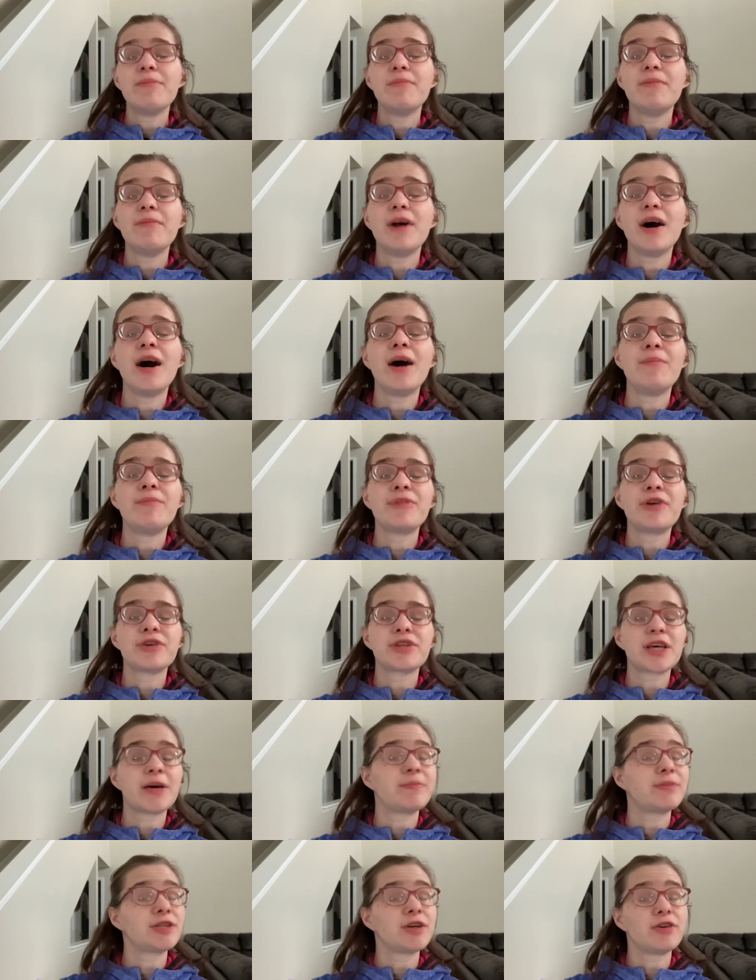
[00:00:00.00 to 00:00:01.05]
those
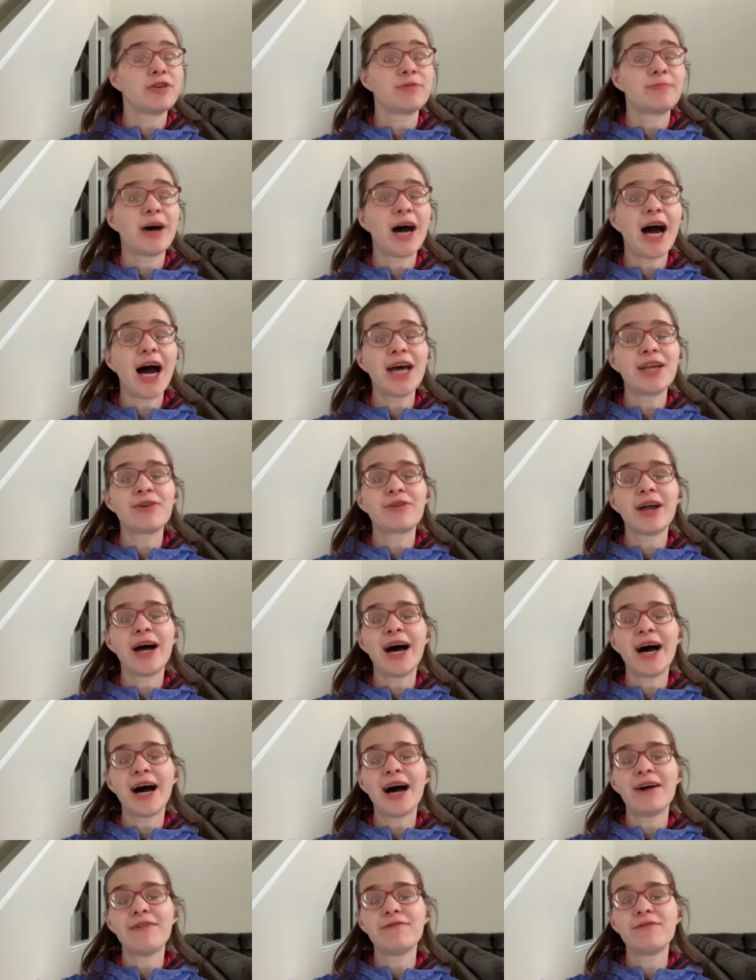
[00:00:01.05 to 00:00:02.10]
episodes, but I don't
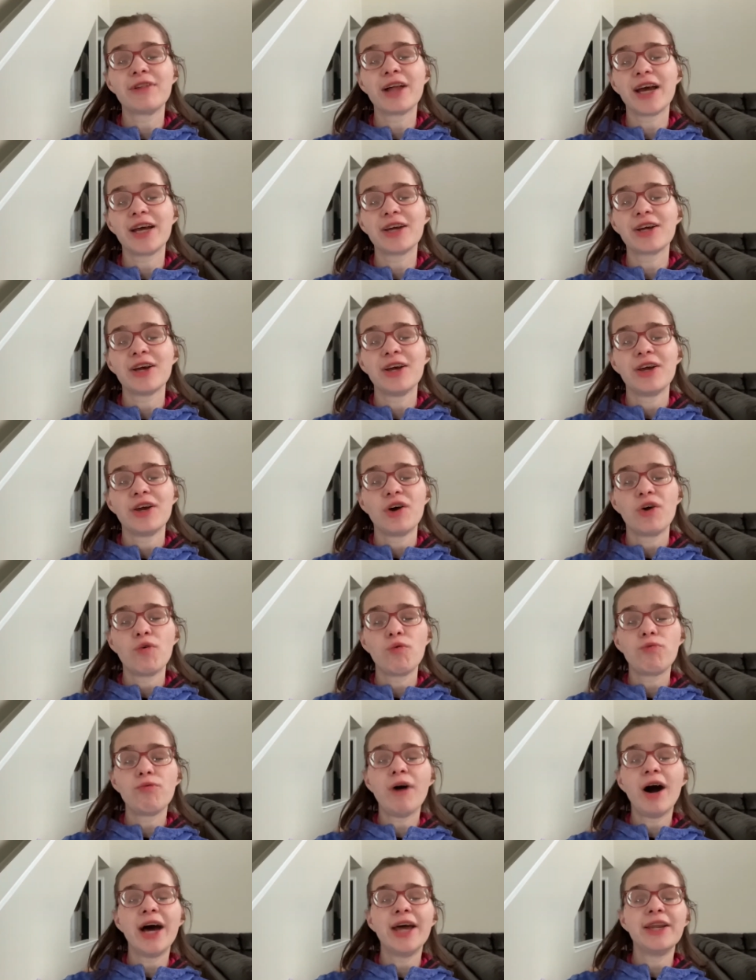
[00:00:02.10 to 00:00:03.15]
have like
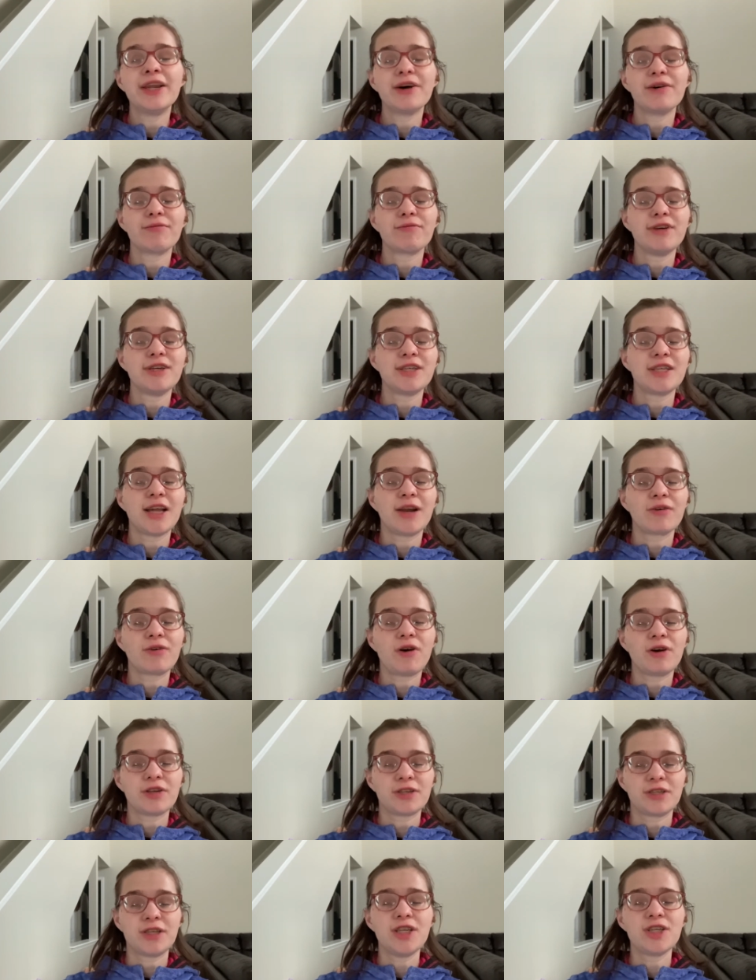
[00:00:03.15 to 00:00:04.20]
one reason that'll
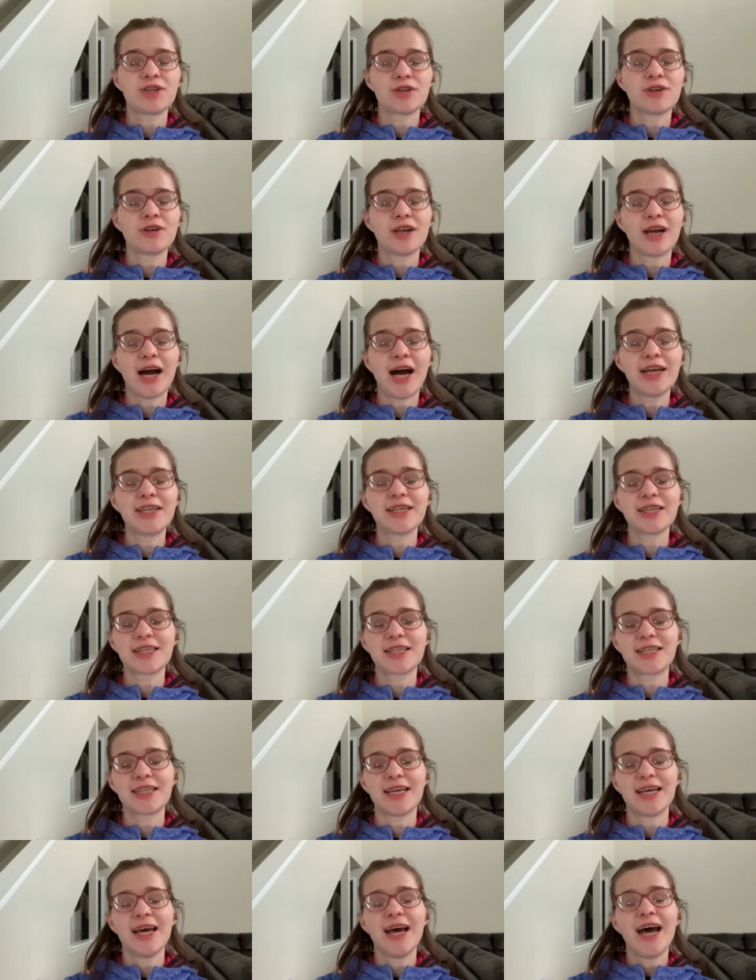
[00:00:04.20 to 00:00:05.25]
cause a seizure. I
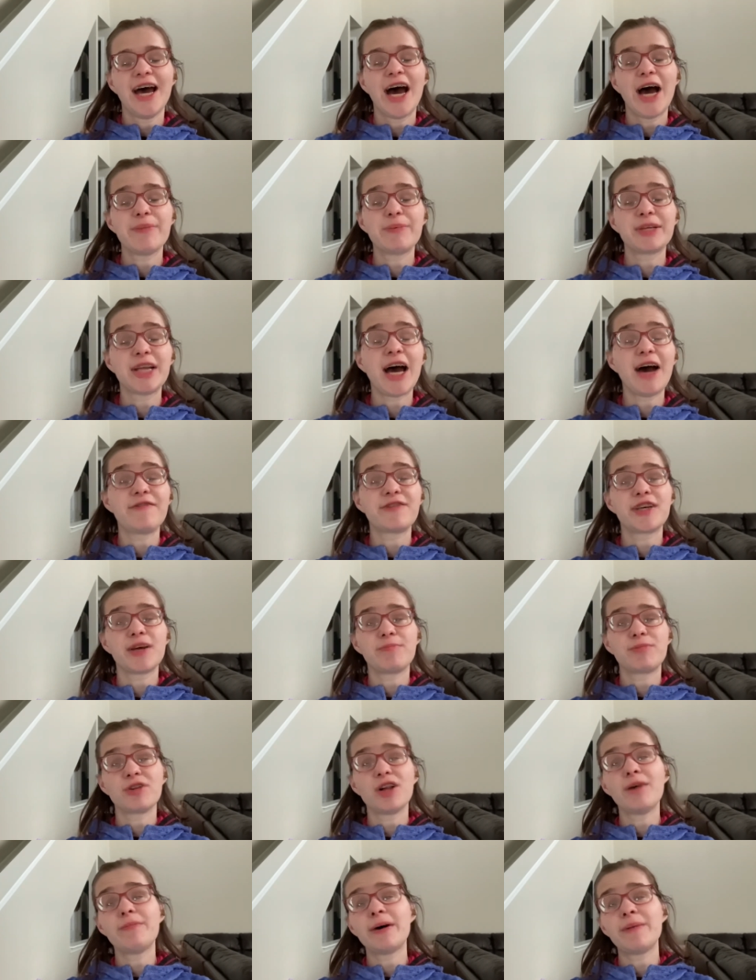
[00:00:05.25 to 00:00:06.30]
just happen to have
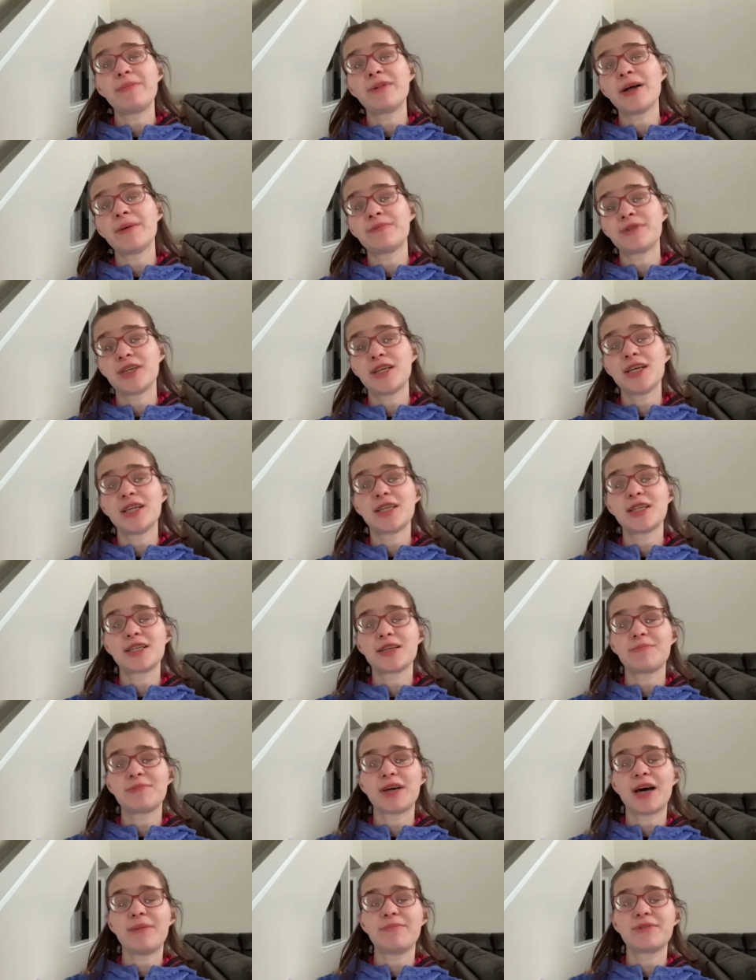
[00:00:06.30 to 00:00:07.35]
temporal lobe epilepsy, and
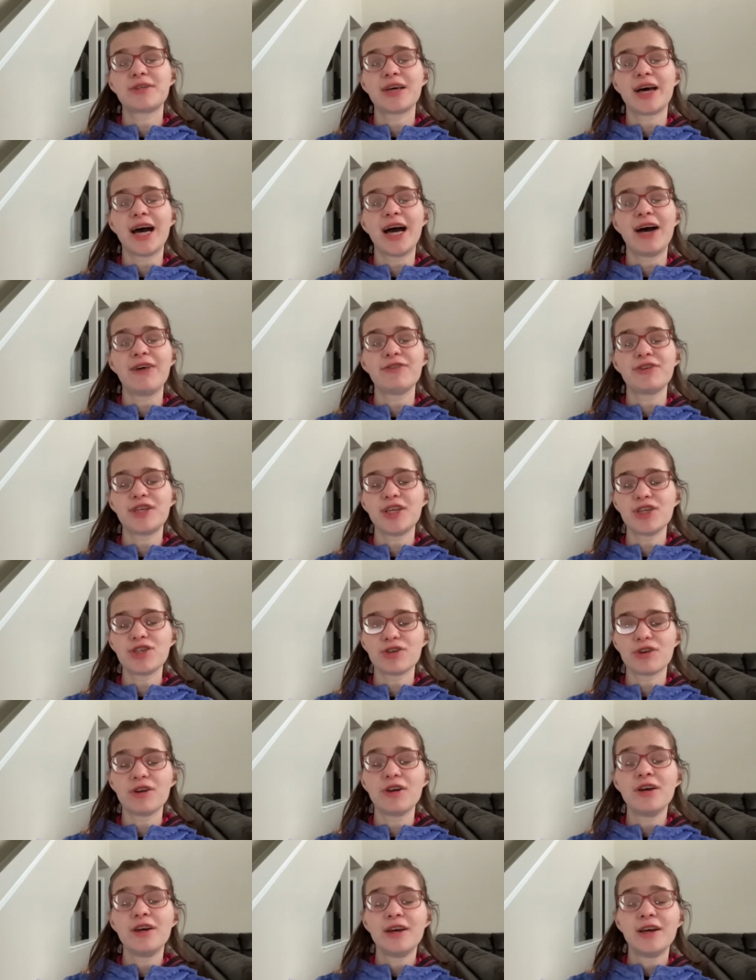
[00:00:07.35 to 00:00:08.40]
sometimes I have a
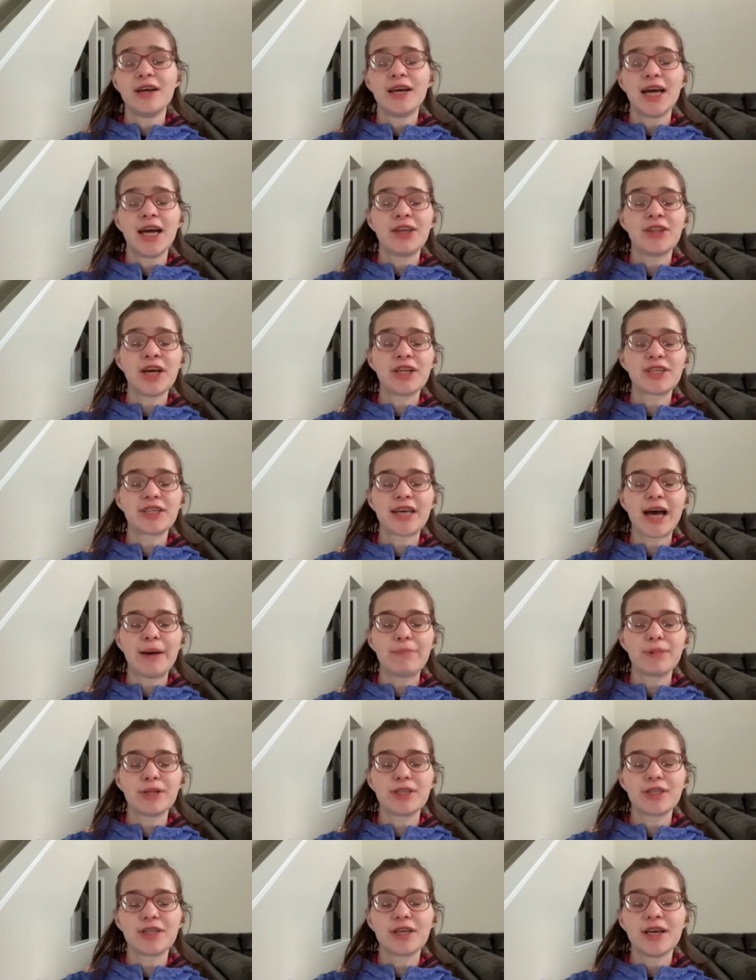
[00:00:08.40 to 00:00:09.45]
seizure, and that just
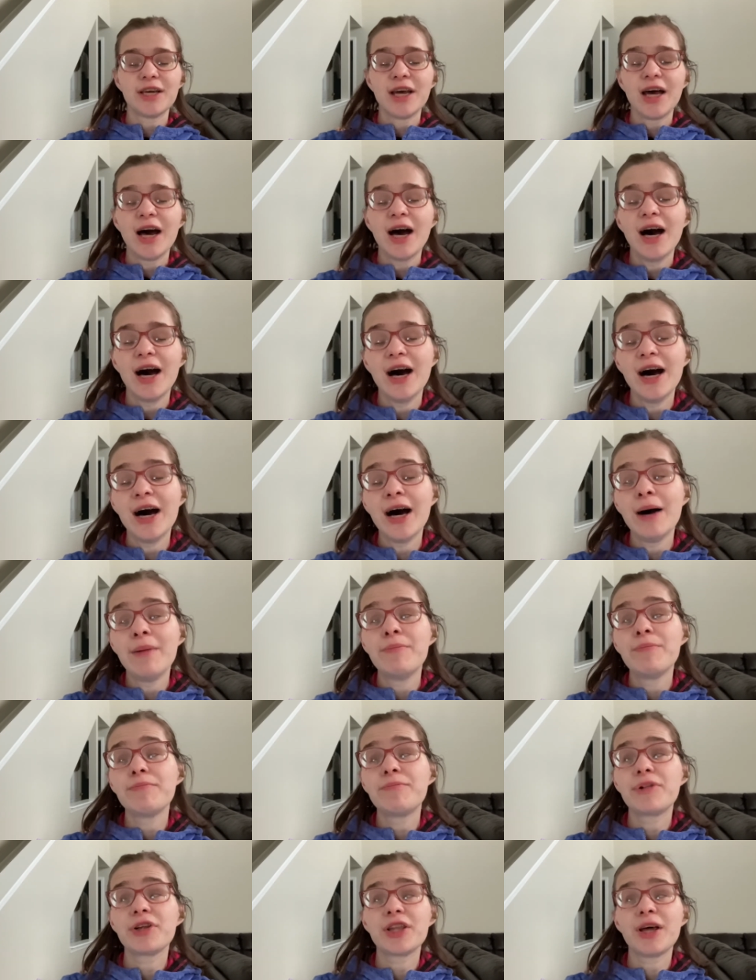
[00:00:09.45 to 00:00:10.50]
happens.
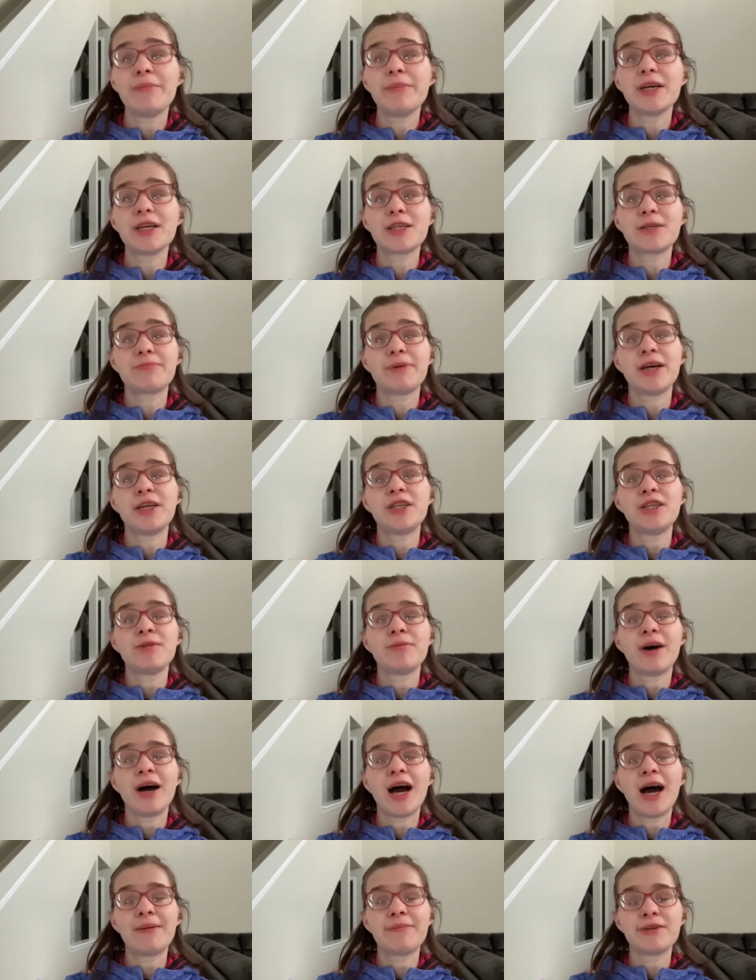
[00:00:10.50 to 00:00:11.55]
But let me explain to you
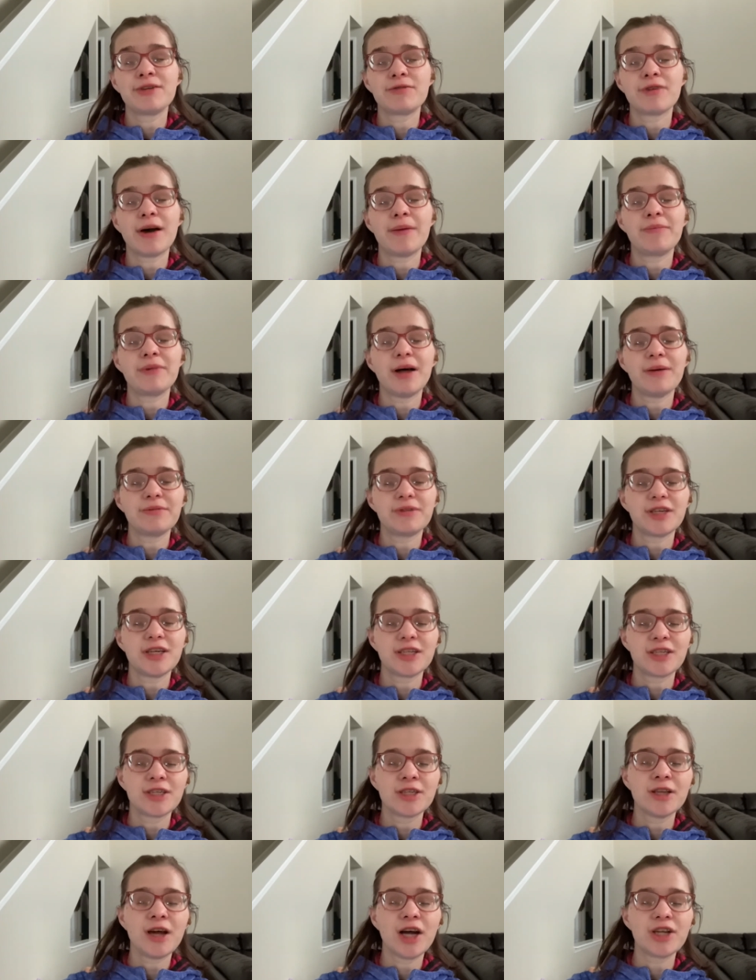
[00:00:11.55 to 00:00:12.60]
what happens with epilepsy.
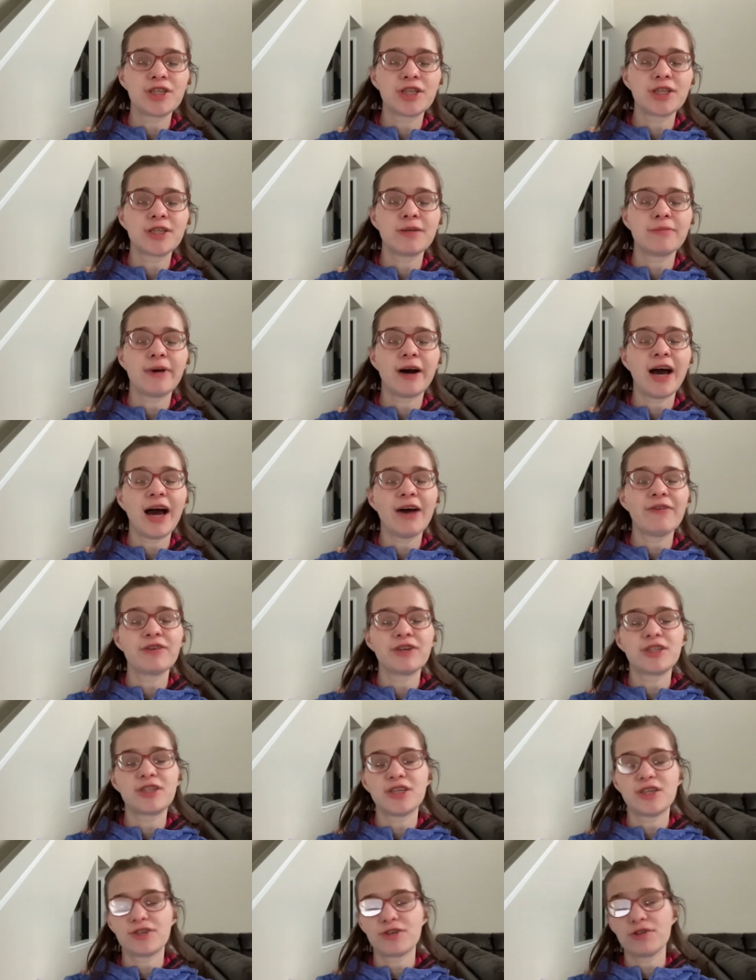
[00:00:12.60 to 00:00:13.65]
It's not just about having
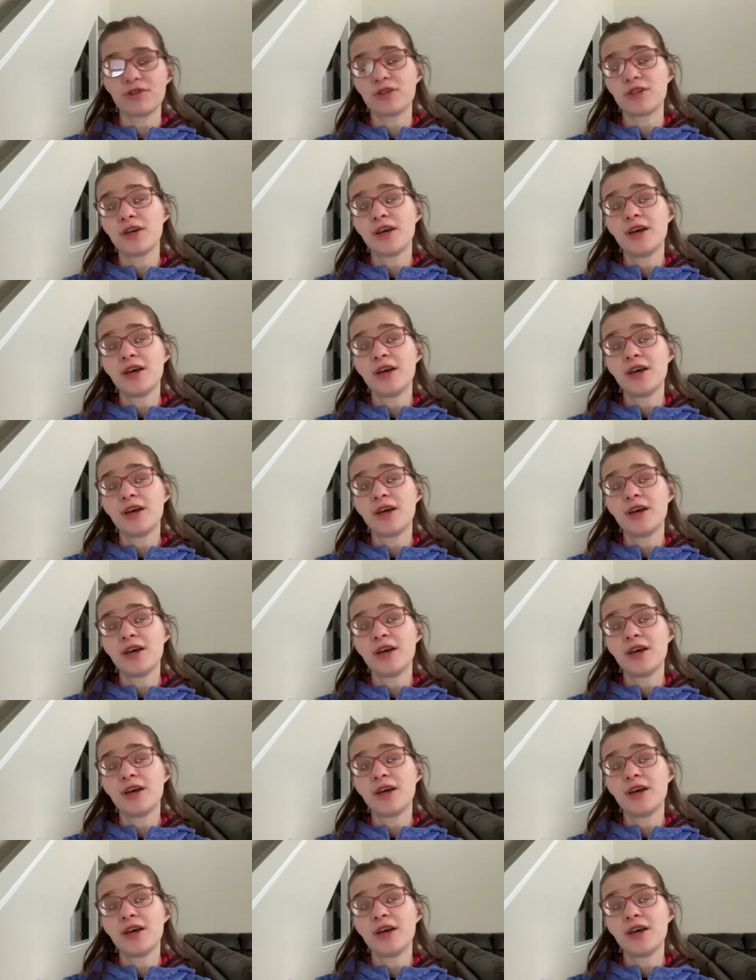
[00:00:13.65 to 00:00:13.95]
seizures.